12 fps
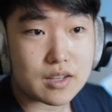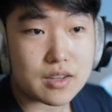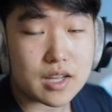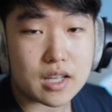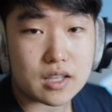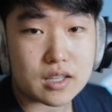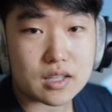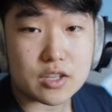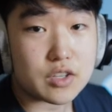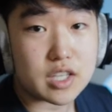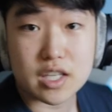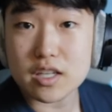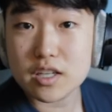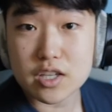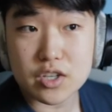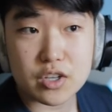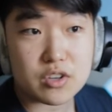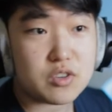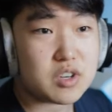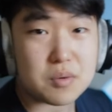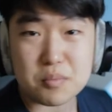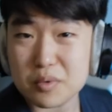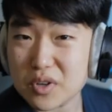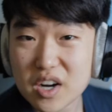then you can EQ,
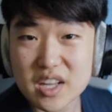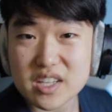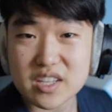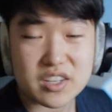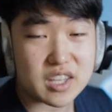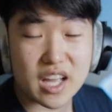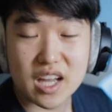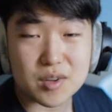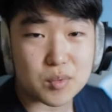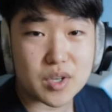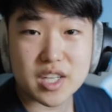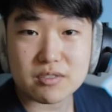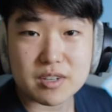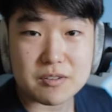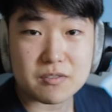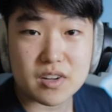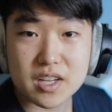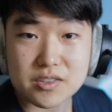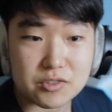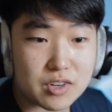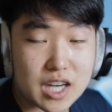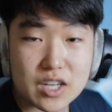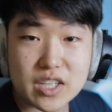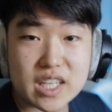compress, you can add whatever effects,
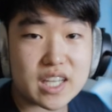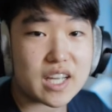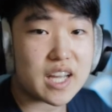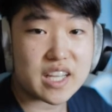routing,